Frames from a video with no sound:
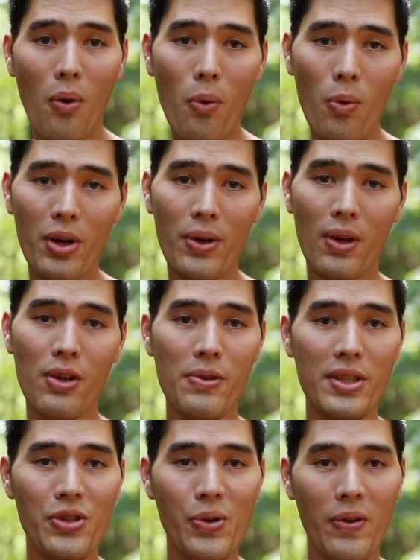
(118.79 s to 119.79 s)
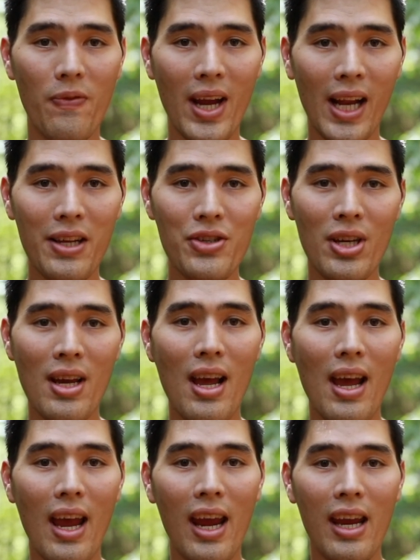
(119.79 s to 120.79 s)
or you can use it to your advantage
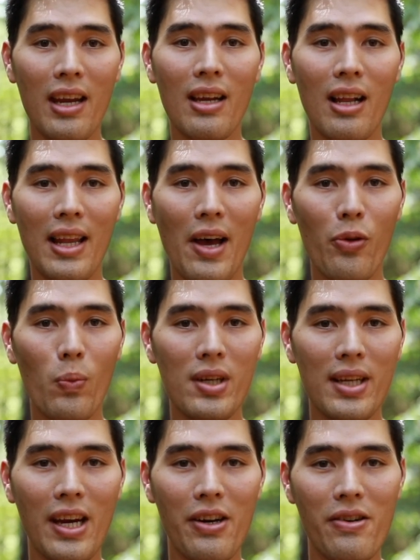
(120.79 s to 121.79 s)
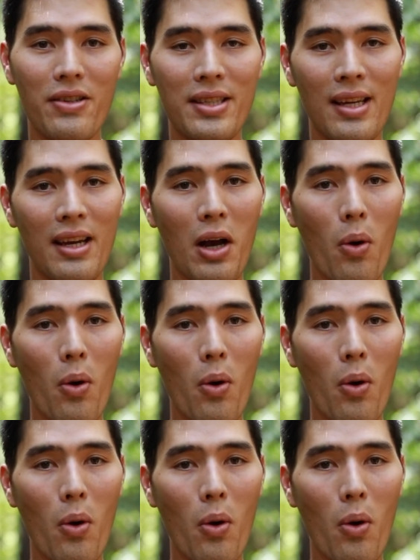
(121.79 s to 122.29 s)
and allow the wind to carry your scent